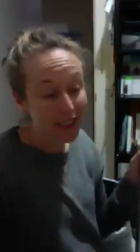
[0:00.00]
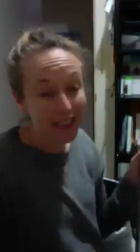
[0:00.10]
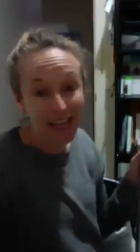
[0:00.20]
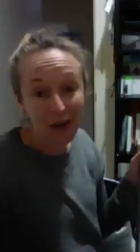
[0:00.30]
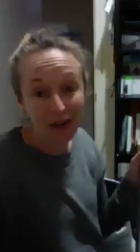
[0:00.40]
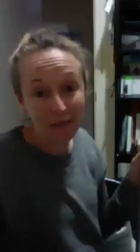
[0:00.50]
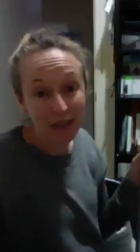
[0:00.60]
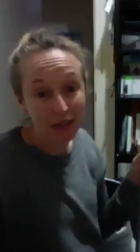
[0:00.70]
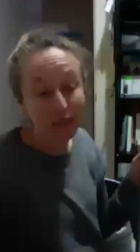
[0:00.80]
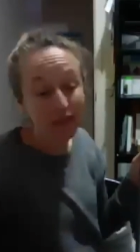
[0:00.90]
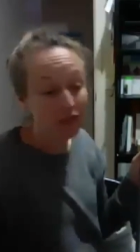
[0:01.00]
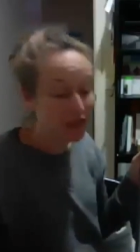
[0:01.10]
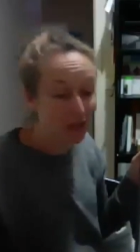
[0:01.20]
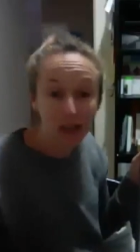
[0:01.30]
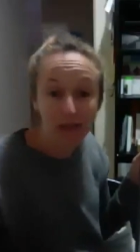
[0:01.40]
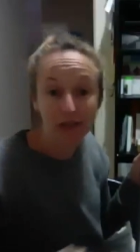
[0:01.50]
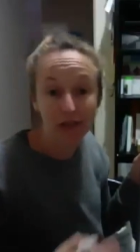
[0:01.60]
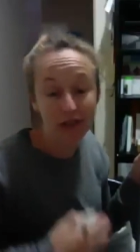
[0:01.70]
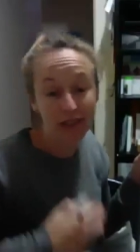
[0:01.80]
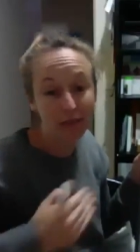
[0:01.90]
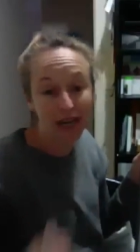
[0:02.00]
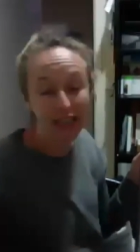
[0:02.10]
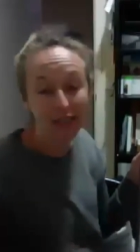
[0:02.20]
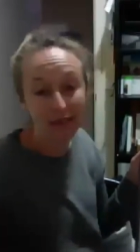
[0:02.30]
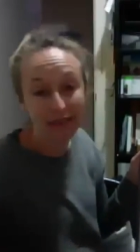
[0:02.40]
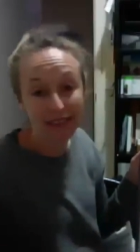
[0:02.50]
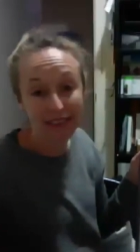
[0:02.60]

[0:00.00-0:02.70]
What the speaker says: Now I'm going to be slowly reducing my husband's